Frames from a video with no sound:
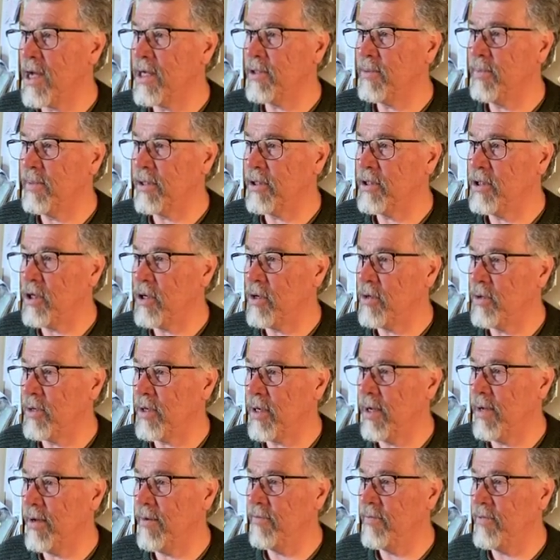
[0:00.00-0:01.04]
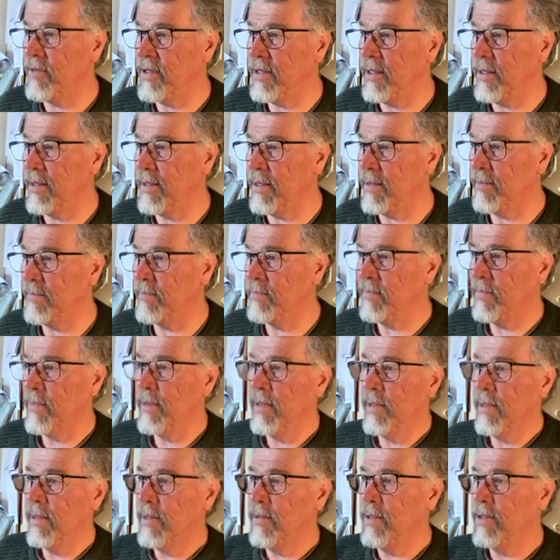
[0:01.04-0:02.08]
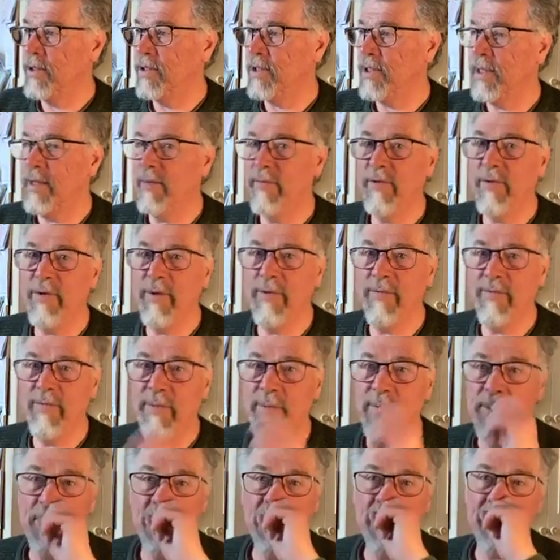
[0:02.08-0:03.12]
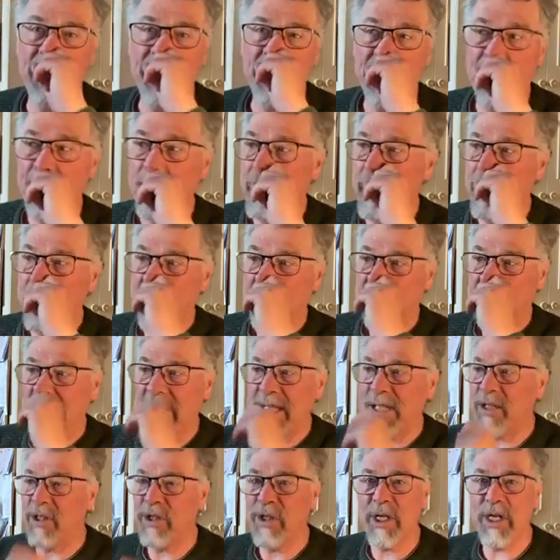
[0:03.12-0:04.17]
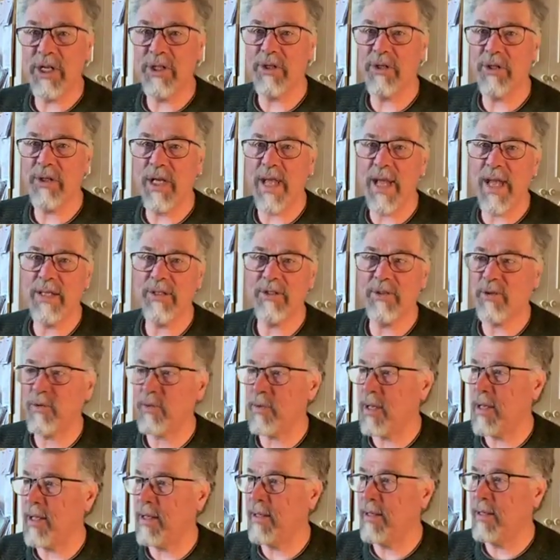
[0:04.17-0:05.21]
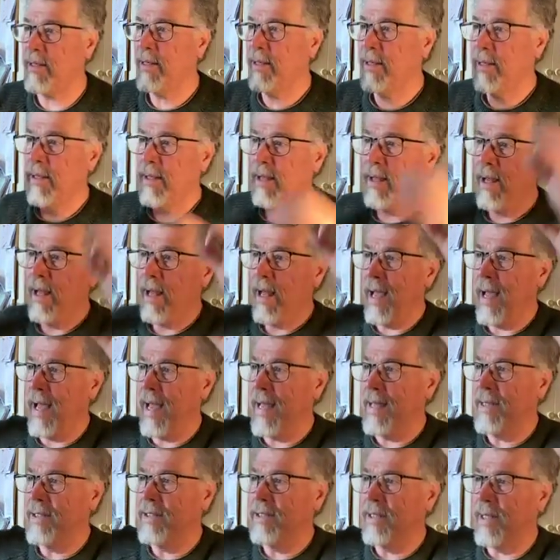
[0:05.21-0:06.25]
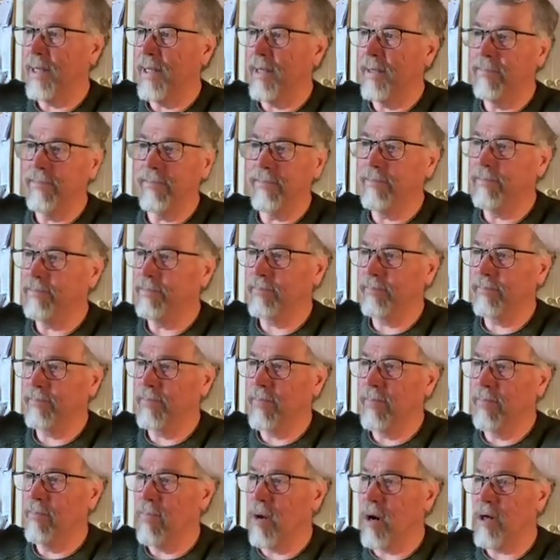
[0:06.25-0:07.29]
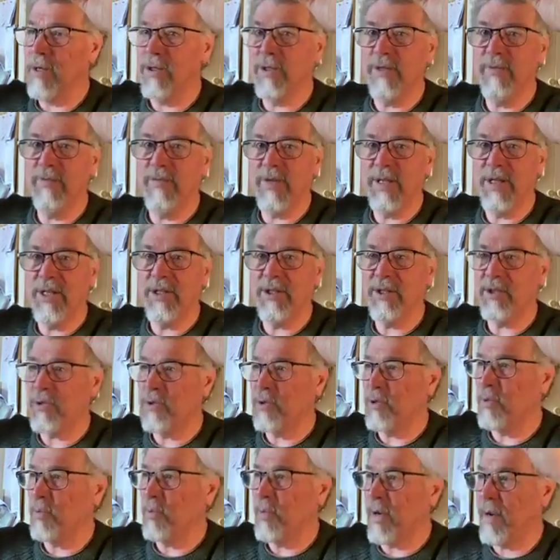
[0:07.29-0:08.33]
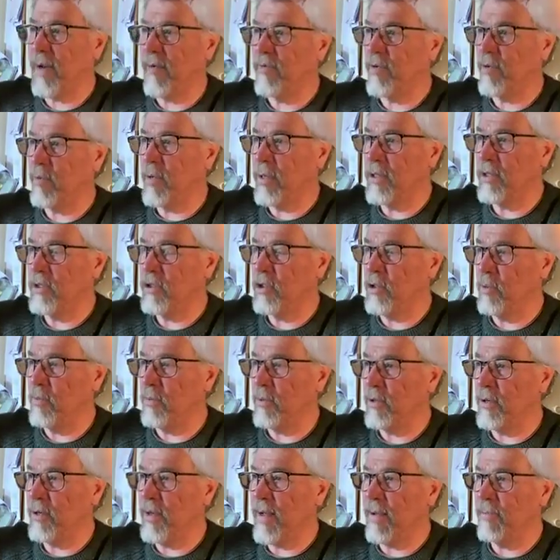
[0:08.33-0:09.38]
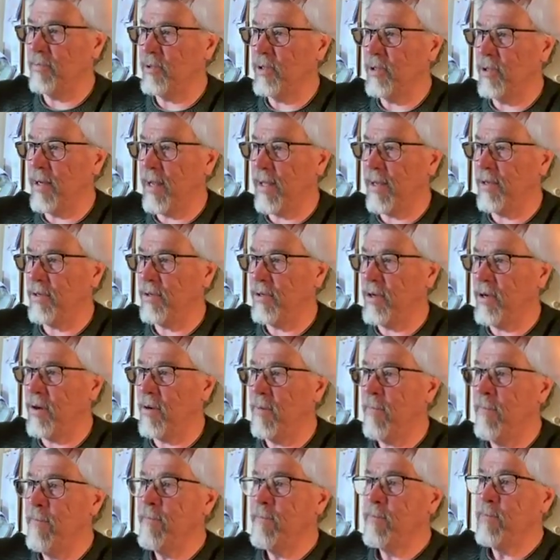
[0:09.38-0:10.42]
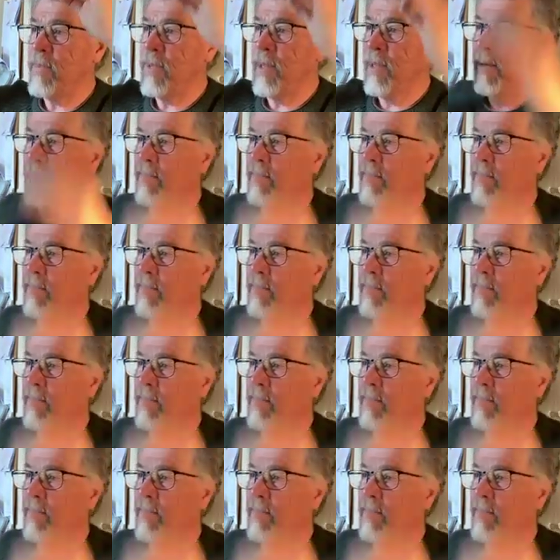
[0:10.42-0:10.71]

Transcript: cosmic joke of the sliver of the moon, like a Cheshire cat's grin, and Mars and Venus, or whatever it was, Jupiter and Neptune, I don't know,